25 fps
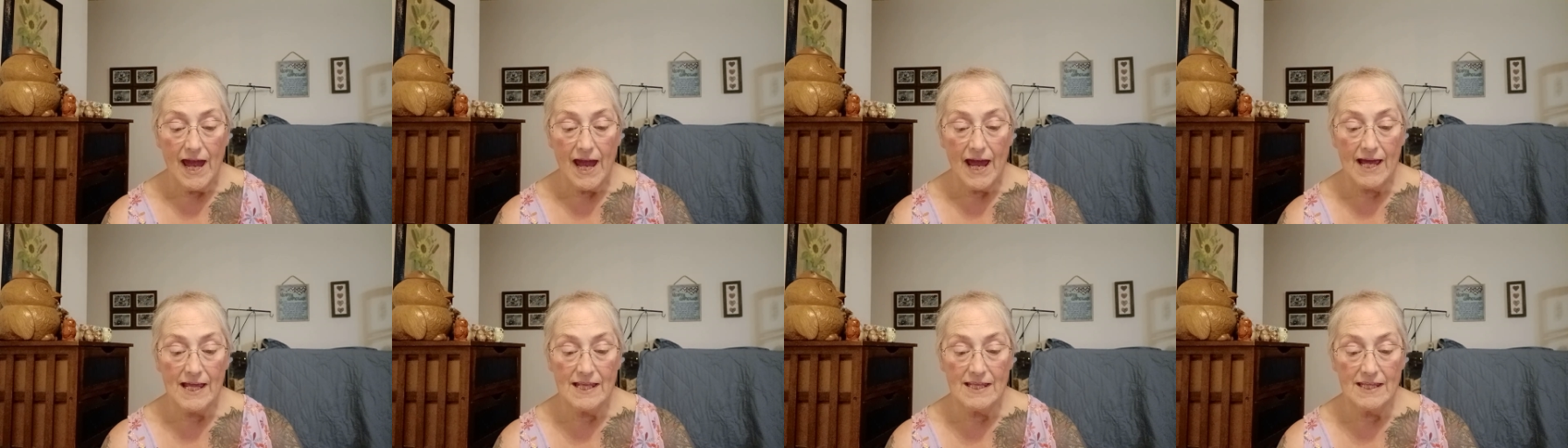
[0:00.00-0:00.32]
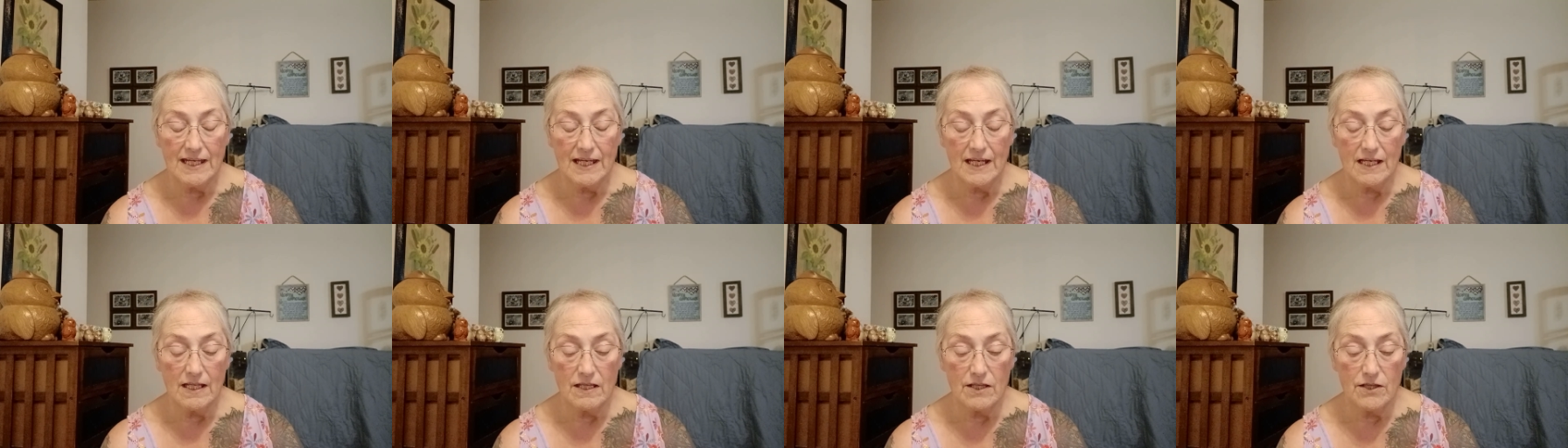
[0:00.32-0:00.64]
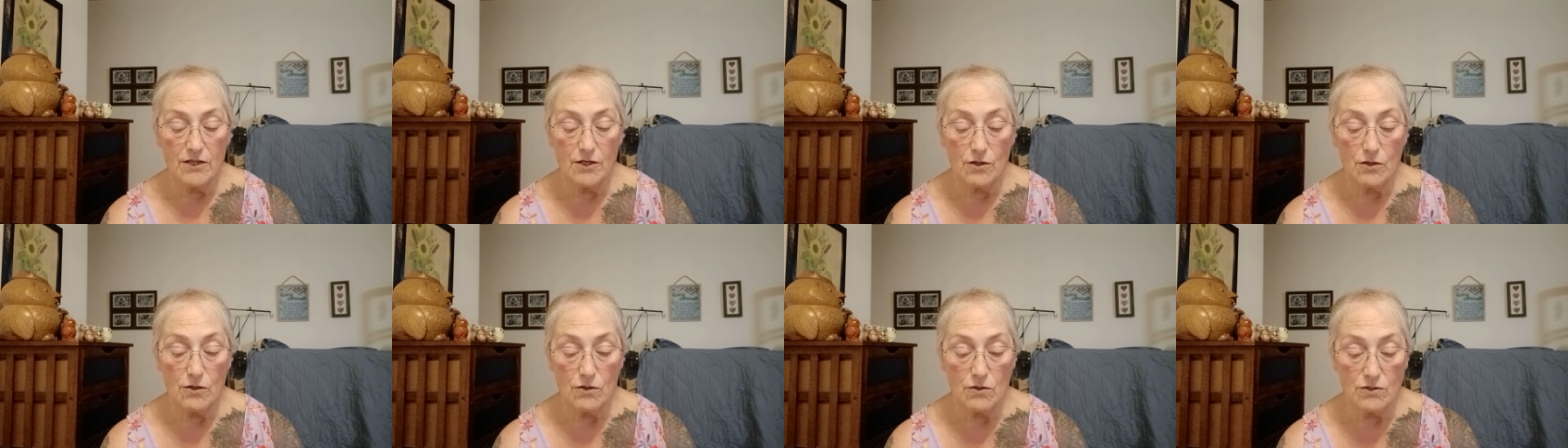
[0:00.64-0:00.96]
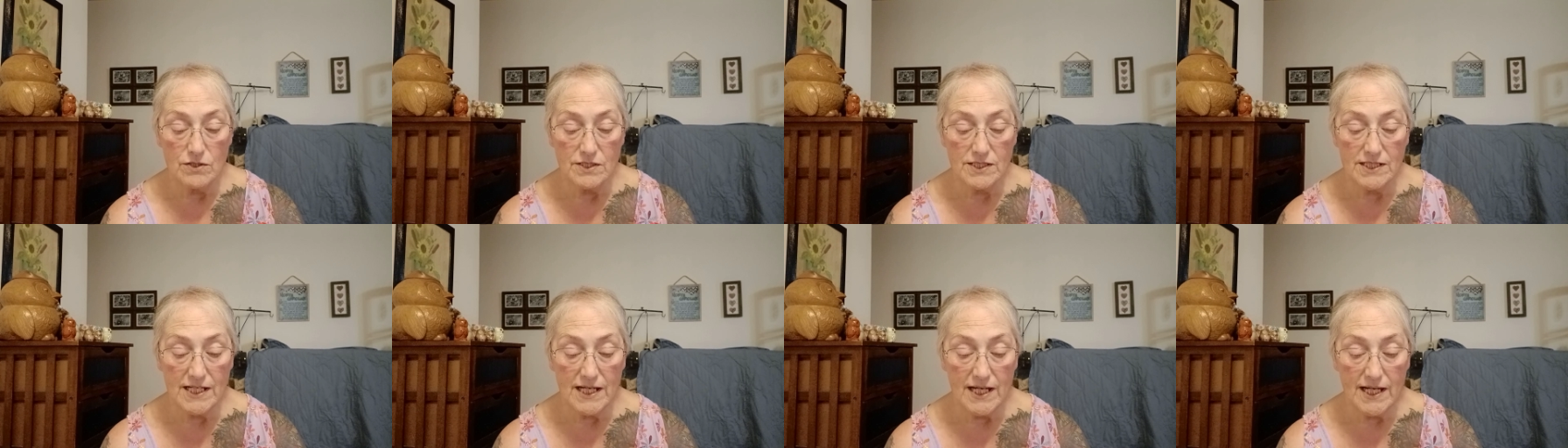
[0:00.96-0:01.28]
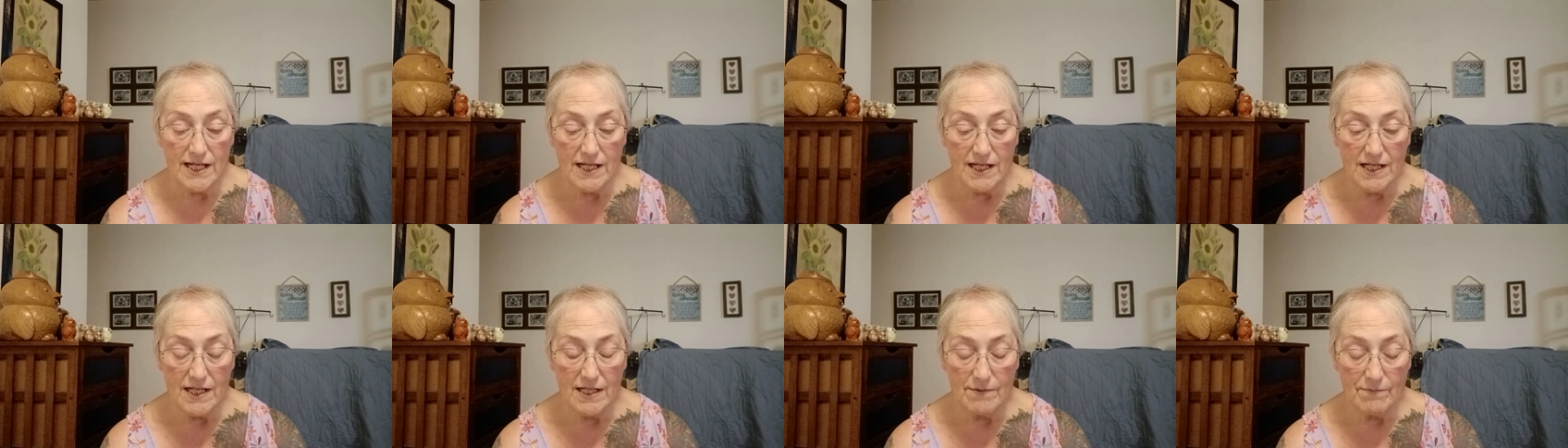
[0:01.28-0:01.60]
And then
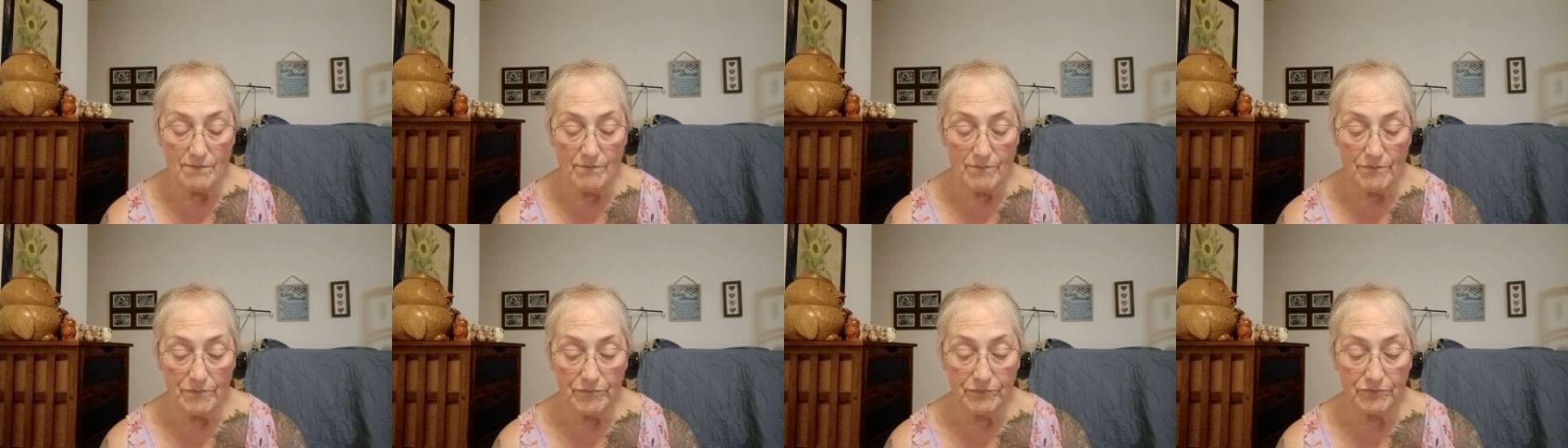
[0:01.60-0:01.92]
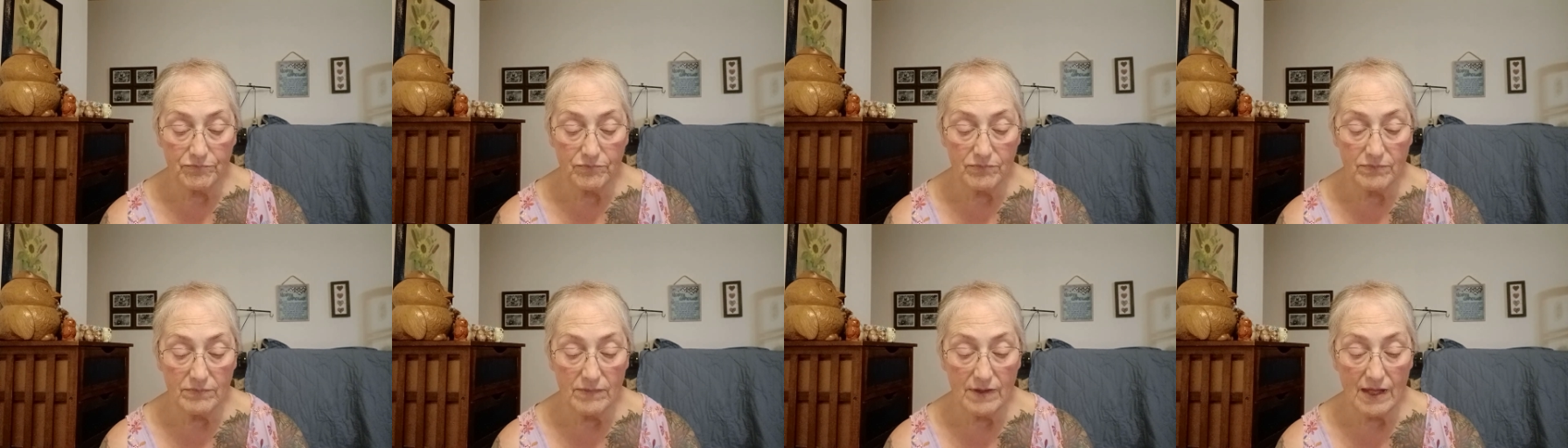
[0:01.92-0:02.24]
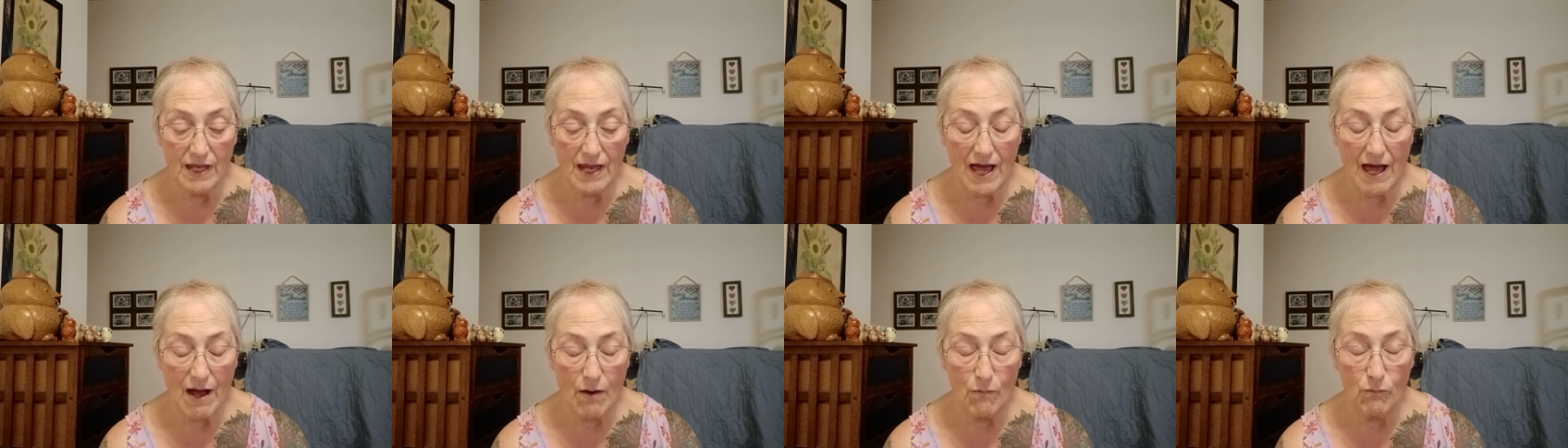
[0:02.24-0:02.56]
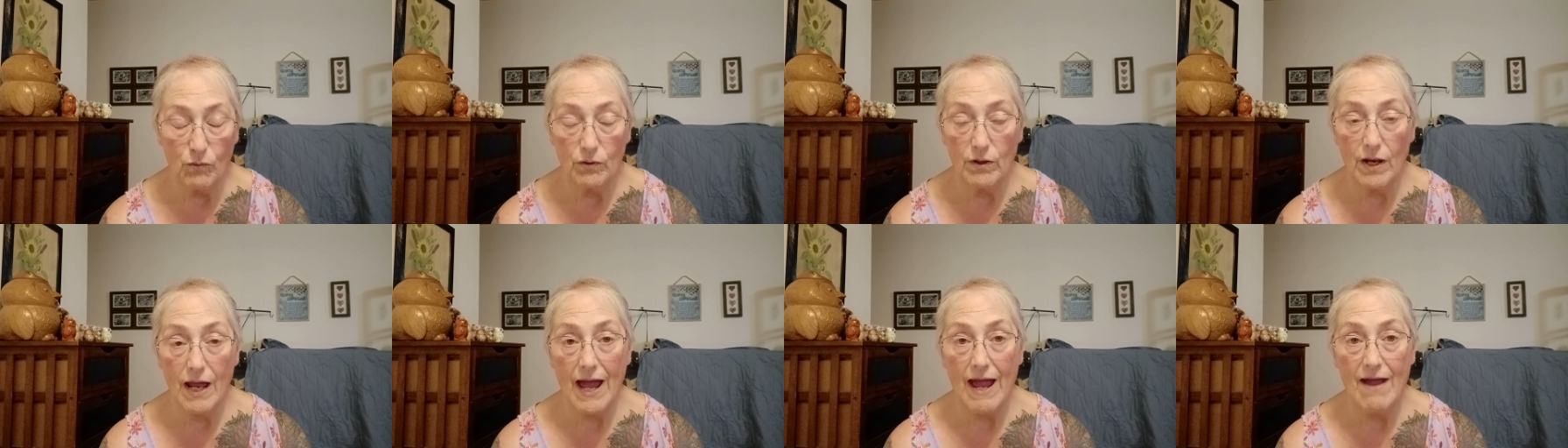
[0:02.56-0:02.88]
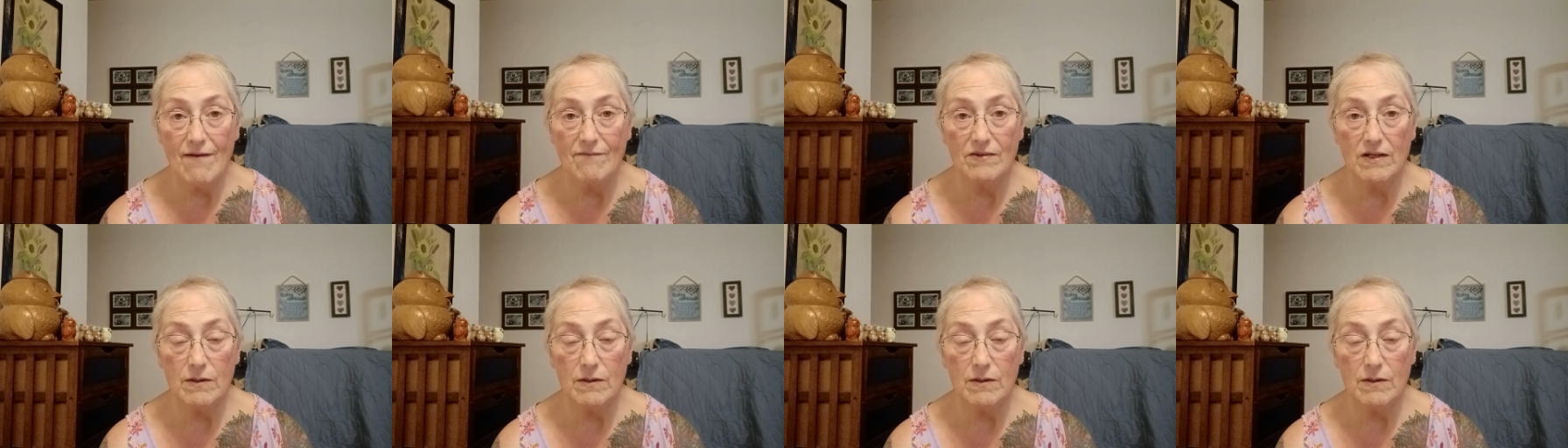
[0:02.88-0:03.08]
Thursday I will not have